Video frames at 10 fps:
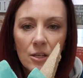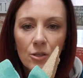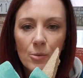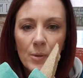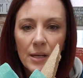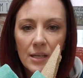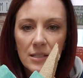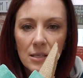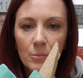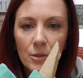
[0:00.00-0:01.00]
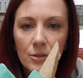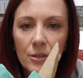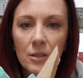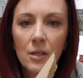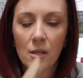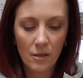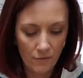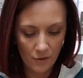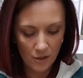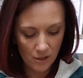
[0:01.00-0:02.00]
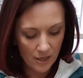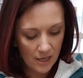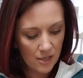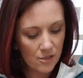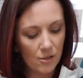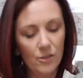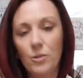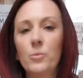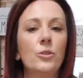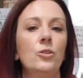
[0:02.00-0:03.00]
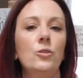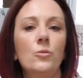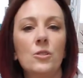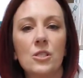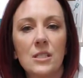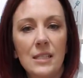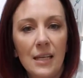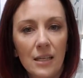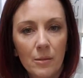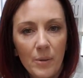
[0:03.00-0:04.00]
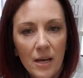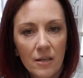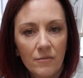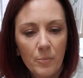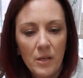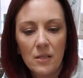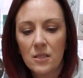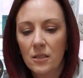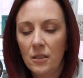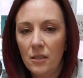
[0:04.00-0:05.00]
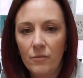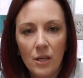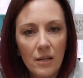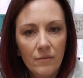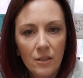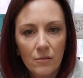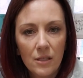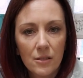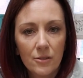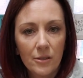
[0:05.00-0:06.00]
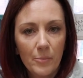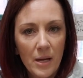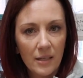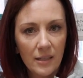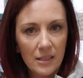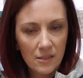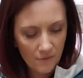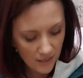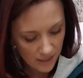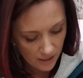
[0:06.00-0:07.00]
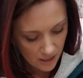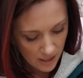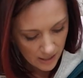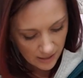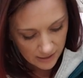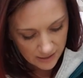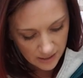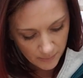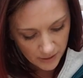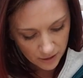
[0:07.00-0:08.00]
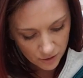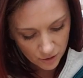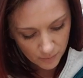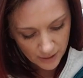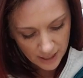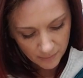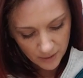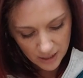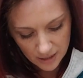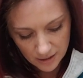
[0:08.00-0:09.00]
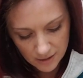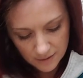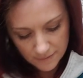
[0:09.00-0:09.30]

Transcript: your bunny assembled, for your eyes, all you will do is just take the back of a pencil. If you have the eraser in the back, that's fine. Dip it into your black paint.